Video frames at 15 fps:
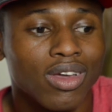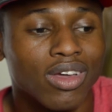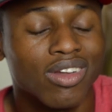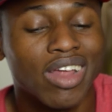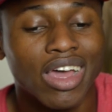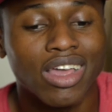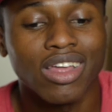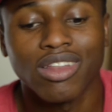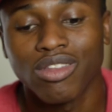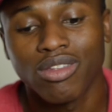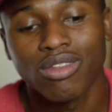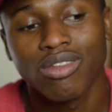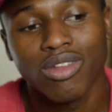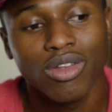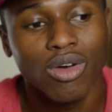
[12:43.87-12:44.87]
cause that can,
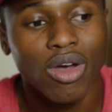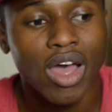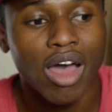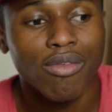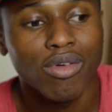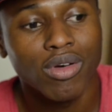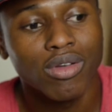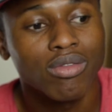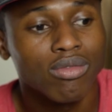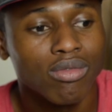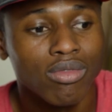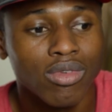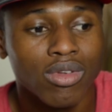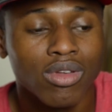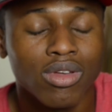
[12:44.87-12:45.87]
have
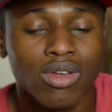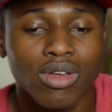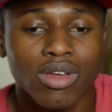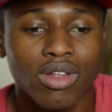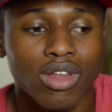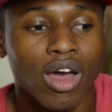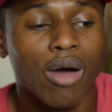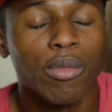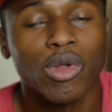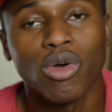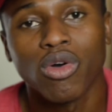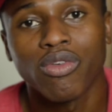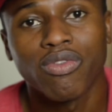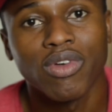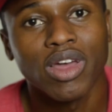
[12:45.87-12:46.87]
a
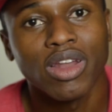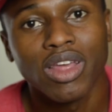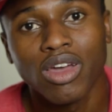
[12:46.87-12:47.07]
domino effect.